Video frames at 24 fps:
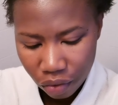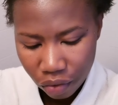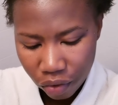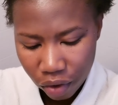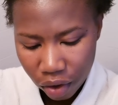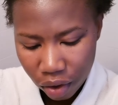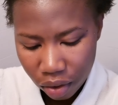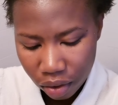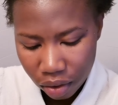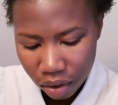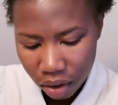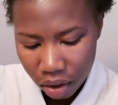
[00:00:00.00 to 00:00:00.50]

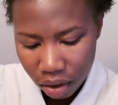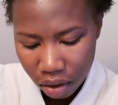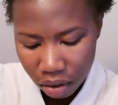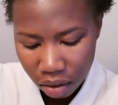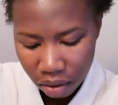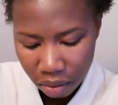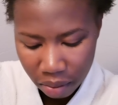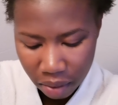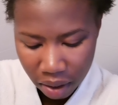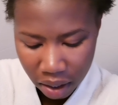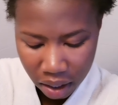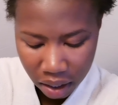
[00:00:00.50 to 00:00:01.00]
feel it
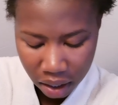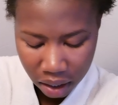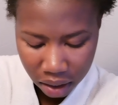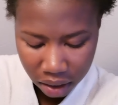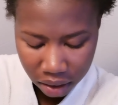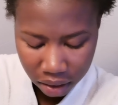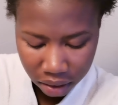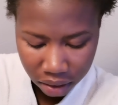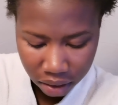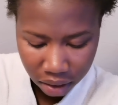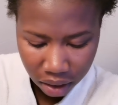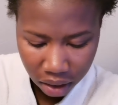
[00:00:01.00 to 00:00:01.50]
on my
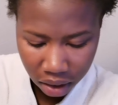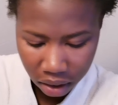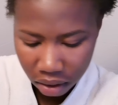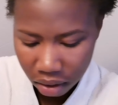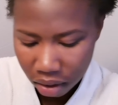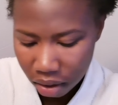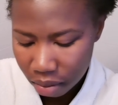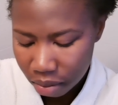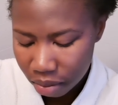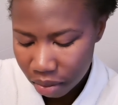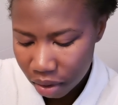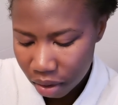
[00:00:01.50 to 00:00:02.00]
hands here.
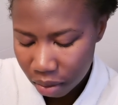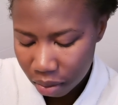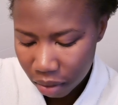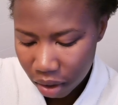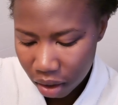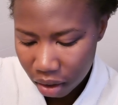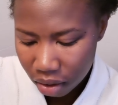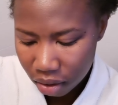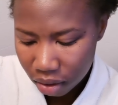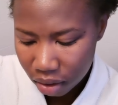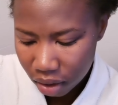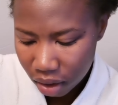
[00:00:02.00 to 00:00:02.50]
I'm
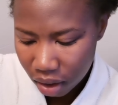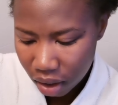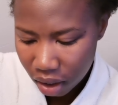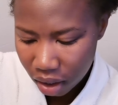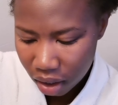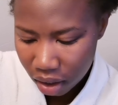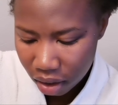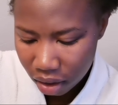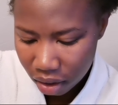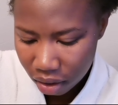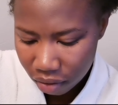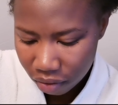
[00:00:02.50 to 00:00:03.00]
kind of
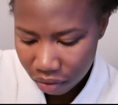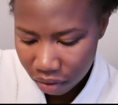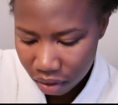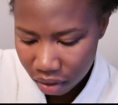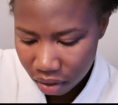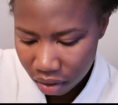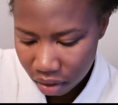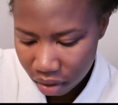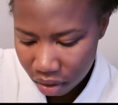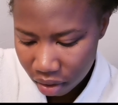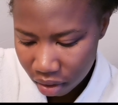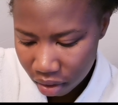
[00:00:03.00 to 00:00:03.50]
scared
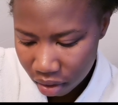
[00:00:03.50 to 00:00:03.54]
even.